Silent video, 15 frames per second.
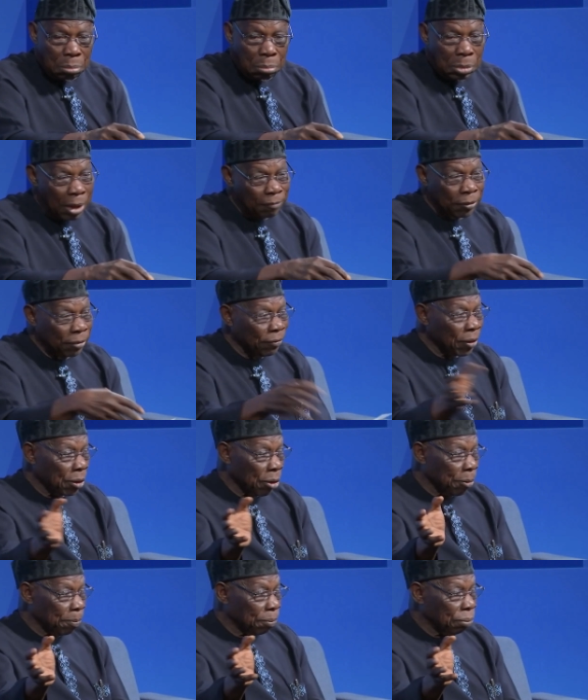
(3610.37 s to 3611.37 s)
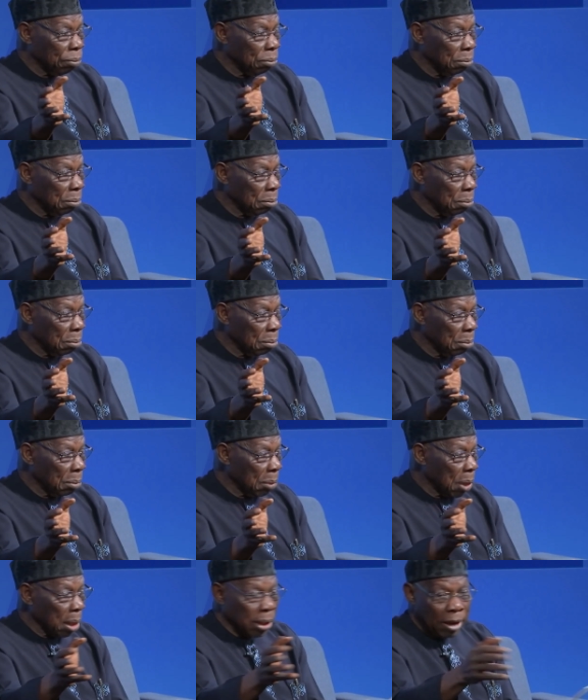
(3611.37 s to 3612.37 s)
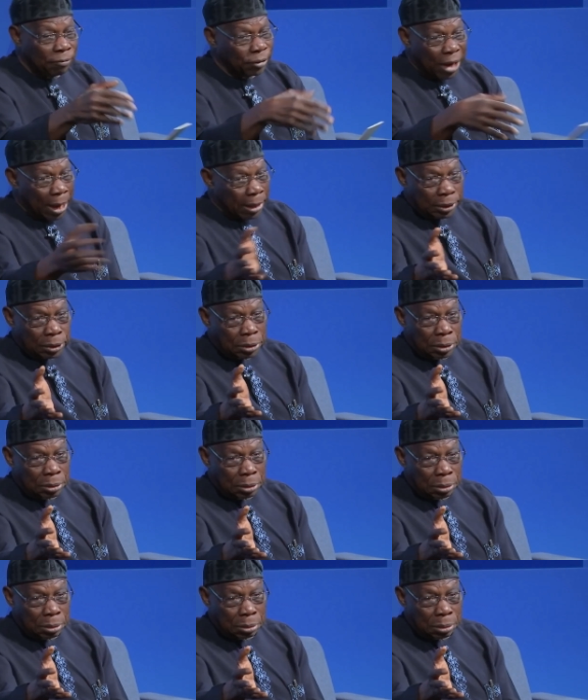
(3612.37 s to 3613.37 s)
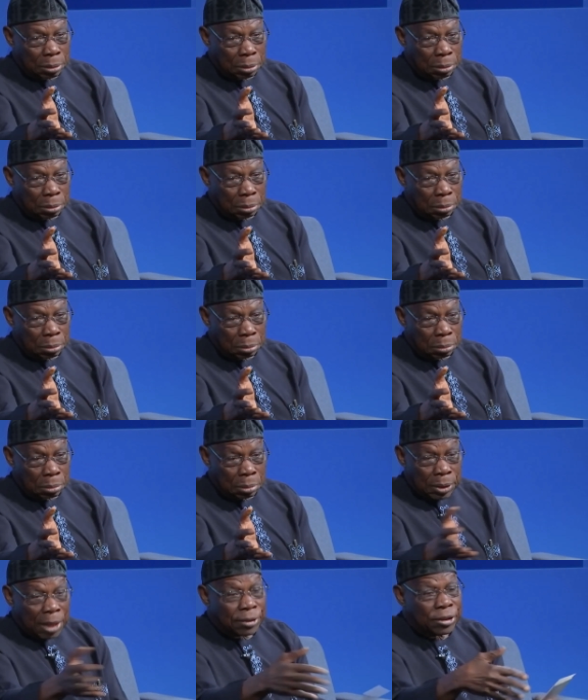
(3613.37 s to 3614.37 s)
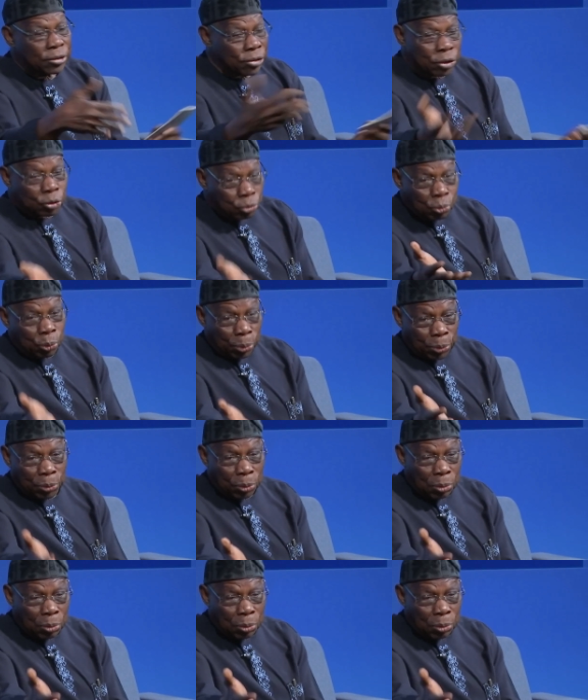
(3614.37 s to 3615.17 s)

have given up and have died. That is the truth.